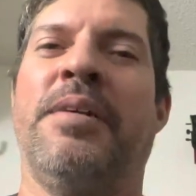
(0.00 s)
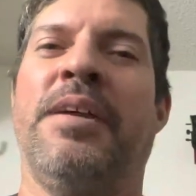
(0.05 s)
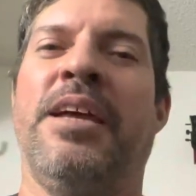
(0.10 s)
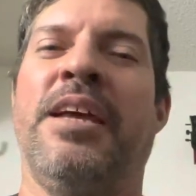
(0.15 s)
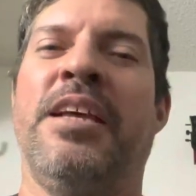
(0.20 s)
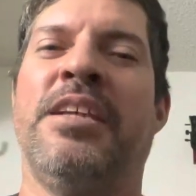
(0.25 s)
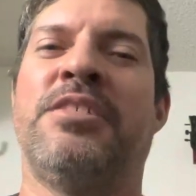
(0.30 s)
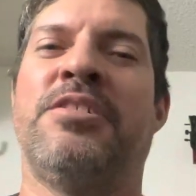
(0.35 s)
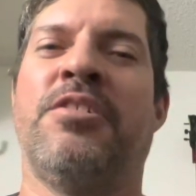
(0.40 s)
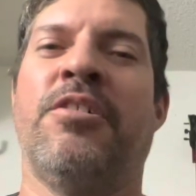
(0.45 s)

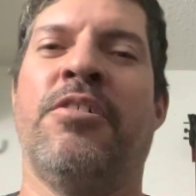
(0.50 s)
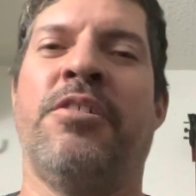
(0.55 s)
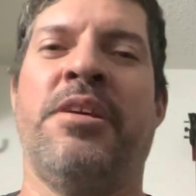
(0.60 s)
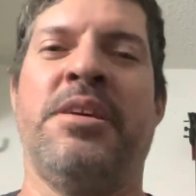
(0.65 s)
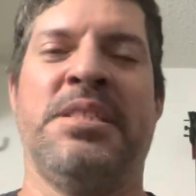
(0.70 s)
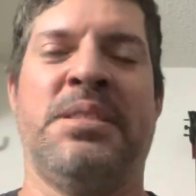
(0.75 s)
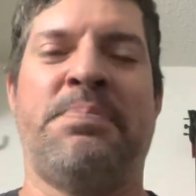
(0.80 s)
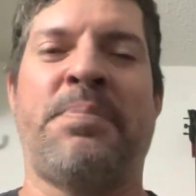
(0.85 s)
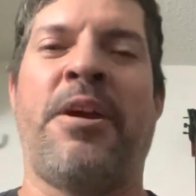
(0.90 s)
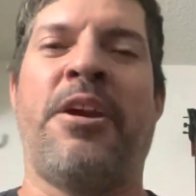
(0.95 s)
it's gonna
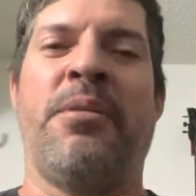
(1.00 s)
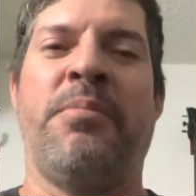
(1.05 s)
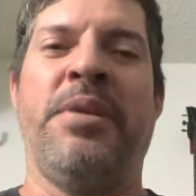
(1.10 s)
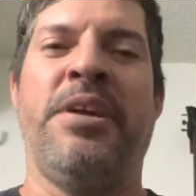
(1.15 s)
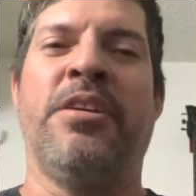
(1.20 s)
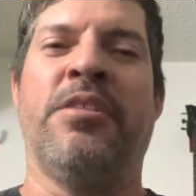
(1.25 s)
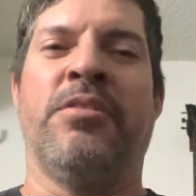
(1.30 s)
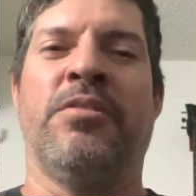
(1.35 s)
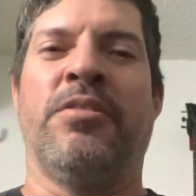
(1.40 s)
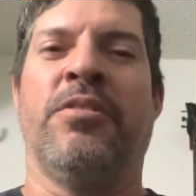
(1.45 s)
inspire
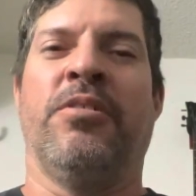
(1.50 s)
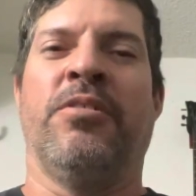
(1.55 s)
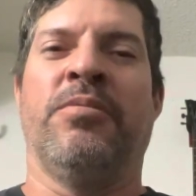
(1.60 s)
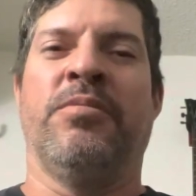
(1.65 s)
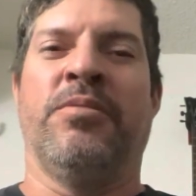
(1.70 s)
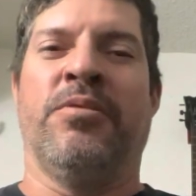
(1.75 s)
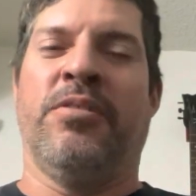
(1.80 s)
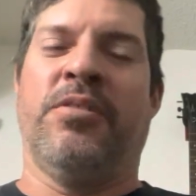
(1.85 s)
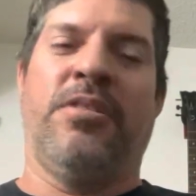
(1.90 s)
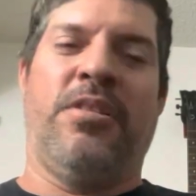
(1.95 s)
me
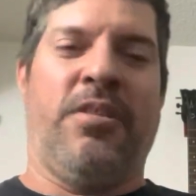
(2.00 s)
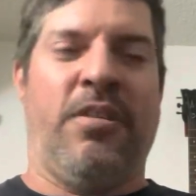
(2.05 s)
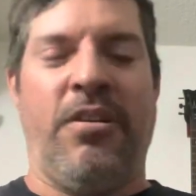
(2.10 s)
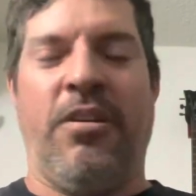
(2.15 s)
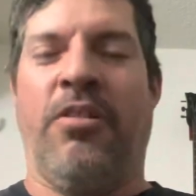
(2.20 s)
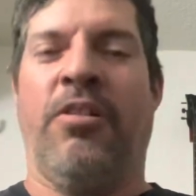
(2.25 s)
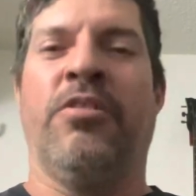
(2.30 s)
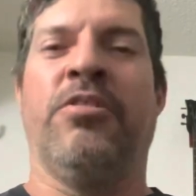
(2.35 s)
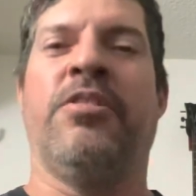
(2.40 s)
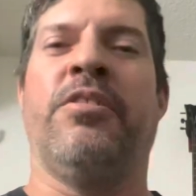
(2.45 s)
on
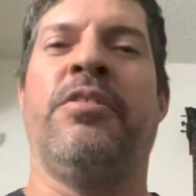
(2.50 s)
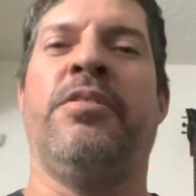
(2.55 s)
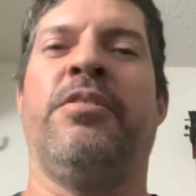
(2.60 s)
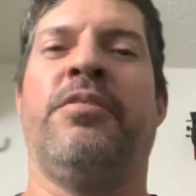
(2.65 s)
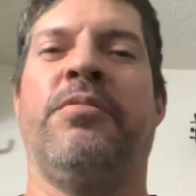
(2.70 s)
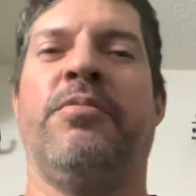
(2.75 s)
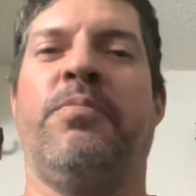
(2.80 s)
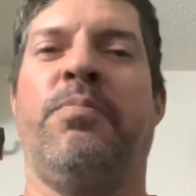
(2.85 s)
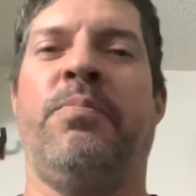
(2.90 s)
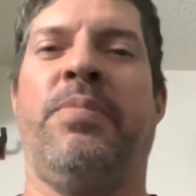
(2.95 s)
other
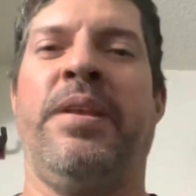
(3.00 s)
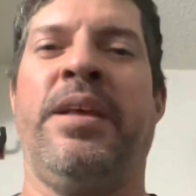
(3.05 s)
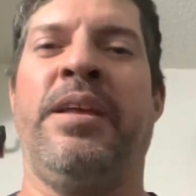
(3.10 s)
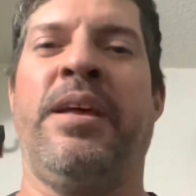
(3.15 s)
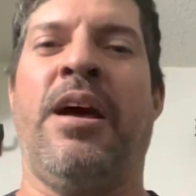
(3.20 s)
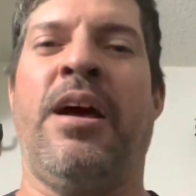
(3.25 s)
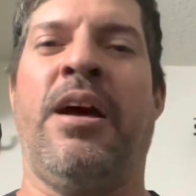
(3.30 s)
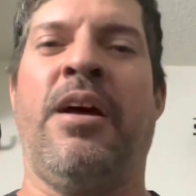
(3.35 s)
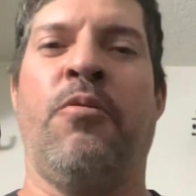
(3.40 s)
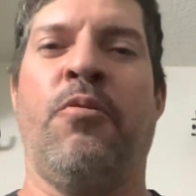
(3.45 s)

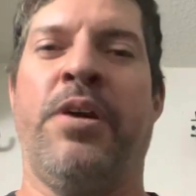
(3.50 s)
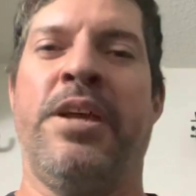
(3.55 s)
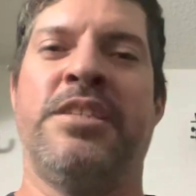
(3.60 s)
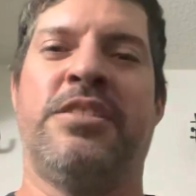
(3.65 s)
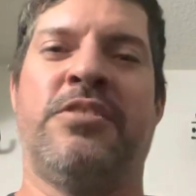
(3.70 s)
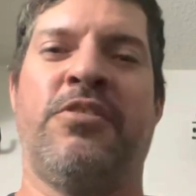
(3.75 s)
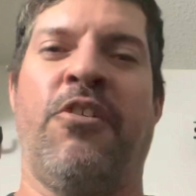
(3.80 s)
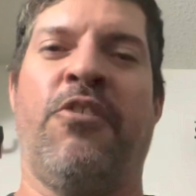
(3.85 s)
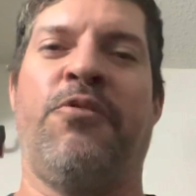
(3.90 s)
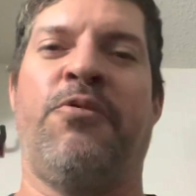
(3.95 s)

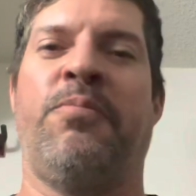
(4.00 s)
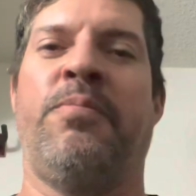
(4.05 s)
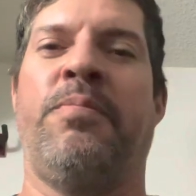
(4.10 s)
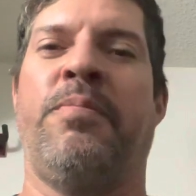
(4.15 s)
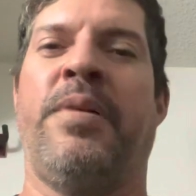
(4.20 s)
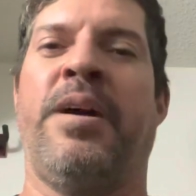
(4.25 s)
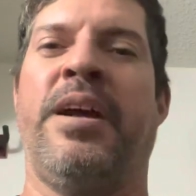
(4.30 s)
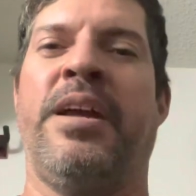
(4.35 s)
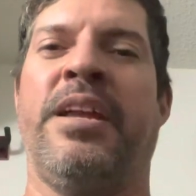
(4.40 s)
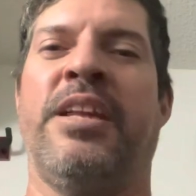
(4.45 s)
ways of
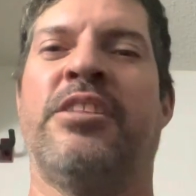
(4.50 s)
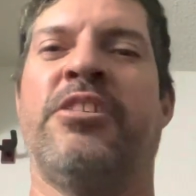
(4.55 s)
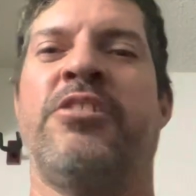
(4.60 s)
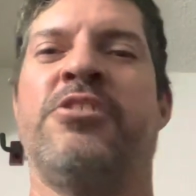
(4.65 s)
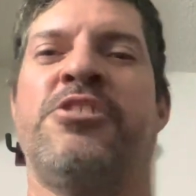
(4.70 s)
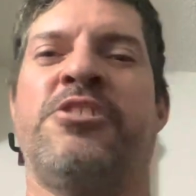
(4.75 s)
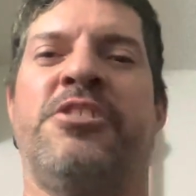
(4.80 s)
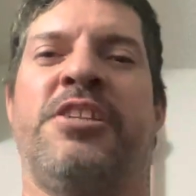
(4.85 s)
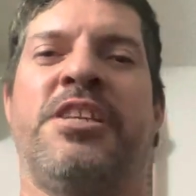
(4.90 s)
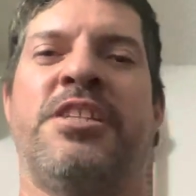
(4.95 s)
my guitar
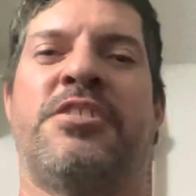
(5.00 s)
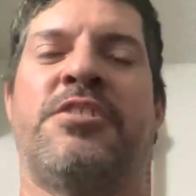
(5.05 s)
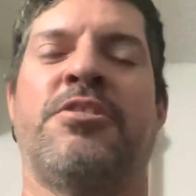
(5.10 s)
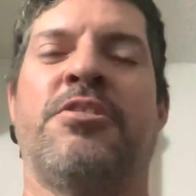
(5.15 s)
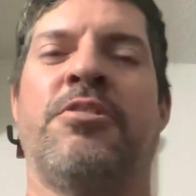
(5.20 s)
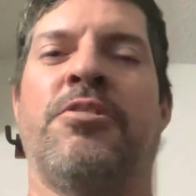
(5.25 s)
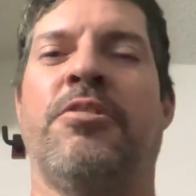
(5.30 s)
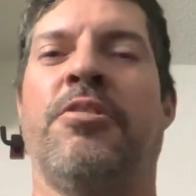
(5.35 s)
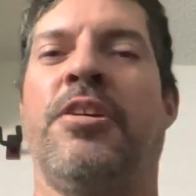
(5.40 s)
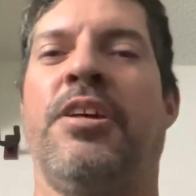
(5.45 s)
journey.
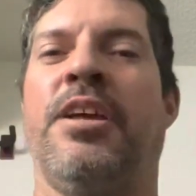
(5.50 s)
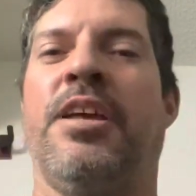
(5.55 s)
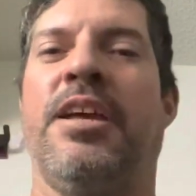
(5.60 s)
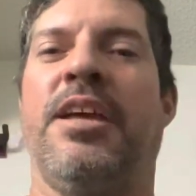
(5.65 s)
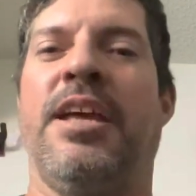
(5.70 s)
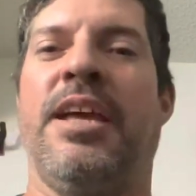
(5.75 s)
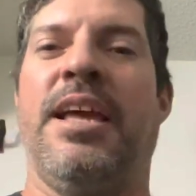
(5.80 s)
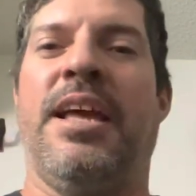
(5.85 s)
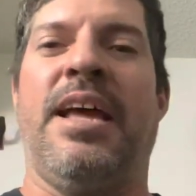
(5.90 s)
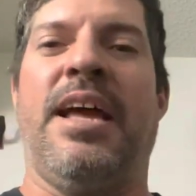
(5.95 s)
So
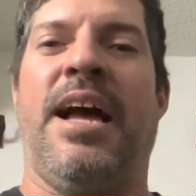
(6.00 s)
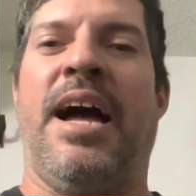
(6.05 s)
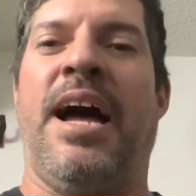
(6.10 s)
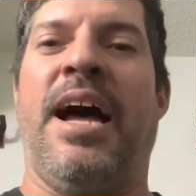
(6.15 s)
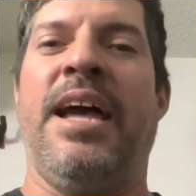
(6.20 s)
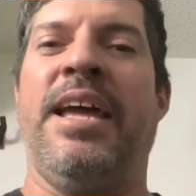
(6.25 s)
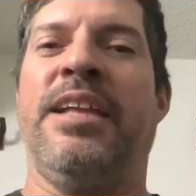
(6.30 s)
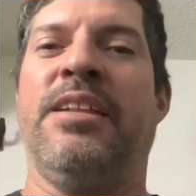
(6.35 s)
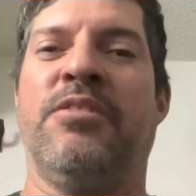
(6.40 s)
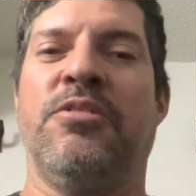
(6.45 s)

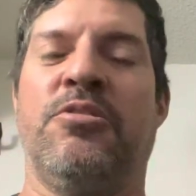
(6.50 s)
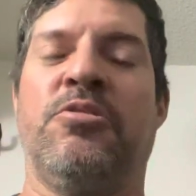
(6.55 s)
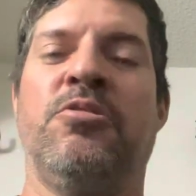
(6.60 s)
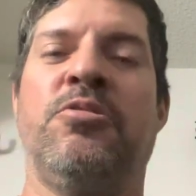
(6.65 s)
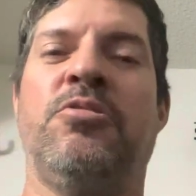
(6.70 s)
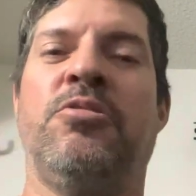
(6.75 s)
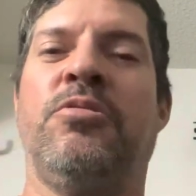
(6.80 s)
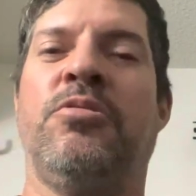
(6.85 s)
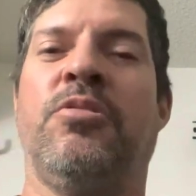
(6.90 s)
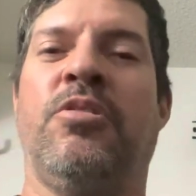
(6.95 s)
I do
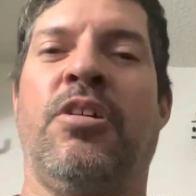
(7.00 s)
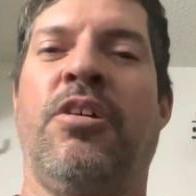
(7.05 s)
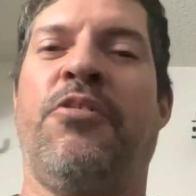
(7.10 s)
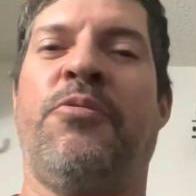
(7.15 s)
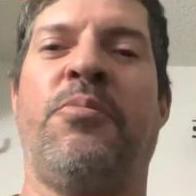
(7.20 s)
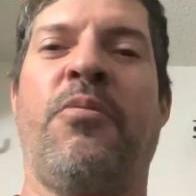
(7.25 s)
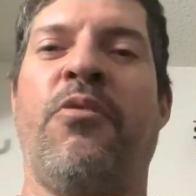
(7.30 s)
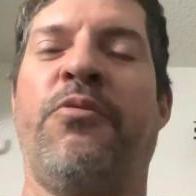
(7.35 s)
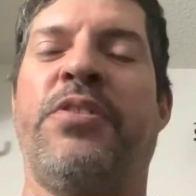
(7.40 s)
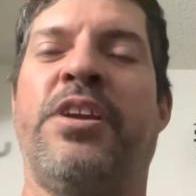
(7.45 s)

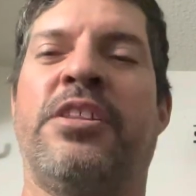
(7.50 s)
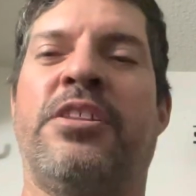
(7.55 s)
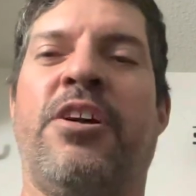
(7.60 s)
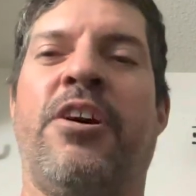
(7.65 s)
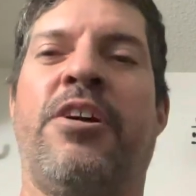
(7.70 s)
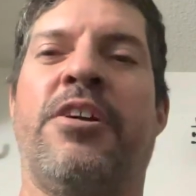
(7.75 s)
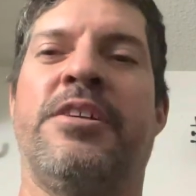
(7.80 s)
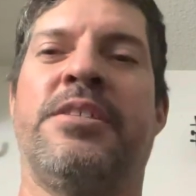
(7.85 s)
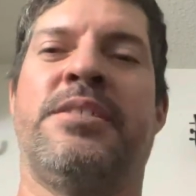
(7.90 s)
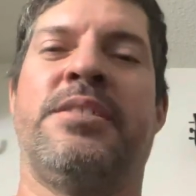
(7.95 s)
love both
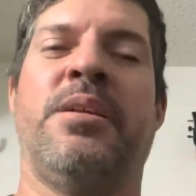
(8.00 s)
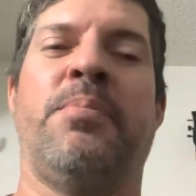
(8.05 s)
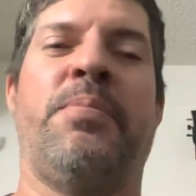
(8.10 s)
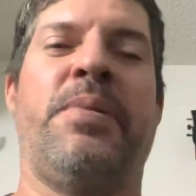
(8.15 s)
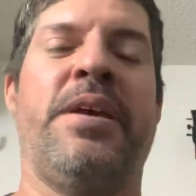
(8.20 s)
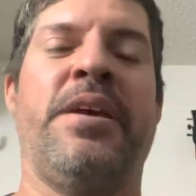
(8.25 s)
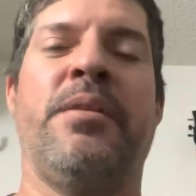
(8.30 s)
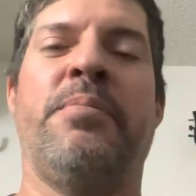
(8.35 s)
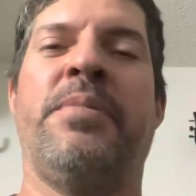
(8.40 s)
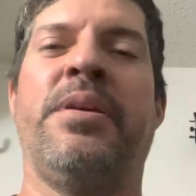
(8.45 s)
guitars. The
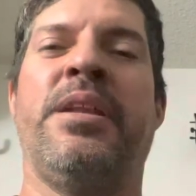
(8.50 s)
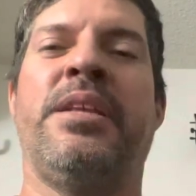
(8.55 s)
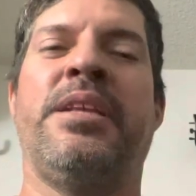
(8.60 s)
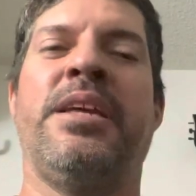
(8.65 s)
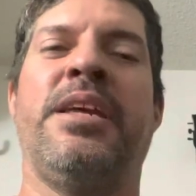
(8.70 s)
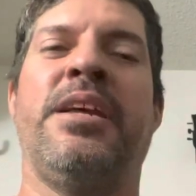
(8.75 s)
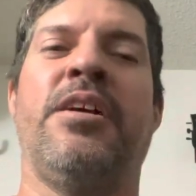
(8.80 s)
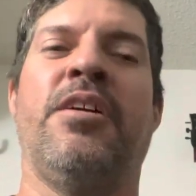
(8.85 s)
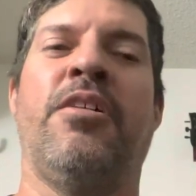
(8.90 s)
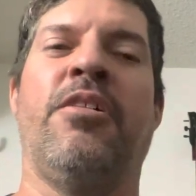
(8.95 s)

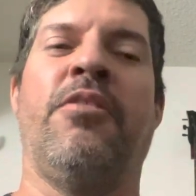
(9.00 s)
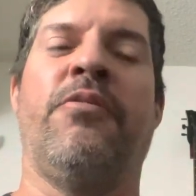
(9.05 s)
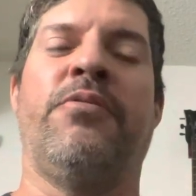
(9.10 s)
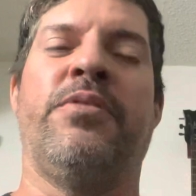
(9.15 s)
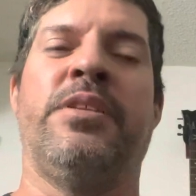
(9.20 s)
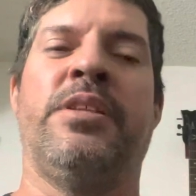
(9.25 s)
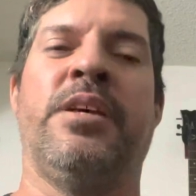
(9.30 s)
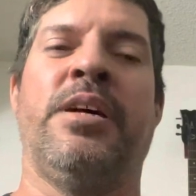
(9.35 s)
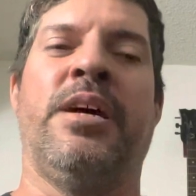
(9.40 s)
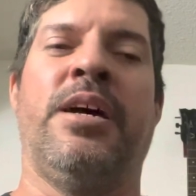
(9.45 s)
playability of
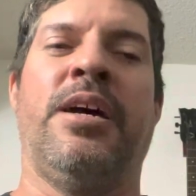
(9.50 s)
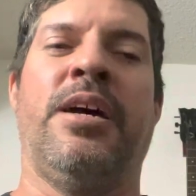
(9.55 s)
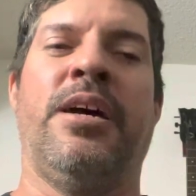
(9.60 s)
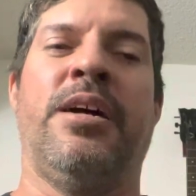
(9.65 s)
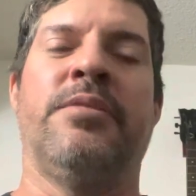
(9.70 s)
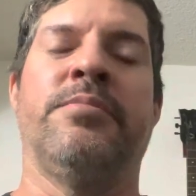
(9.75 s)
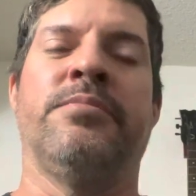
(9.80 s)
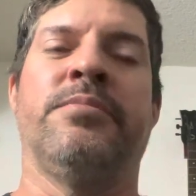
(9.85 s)
the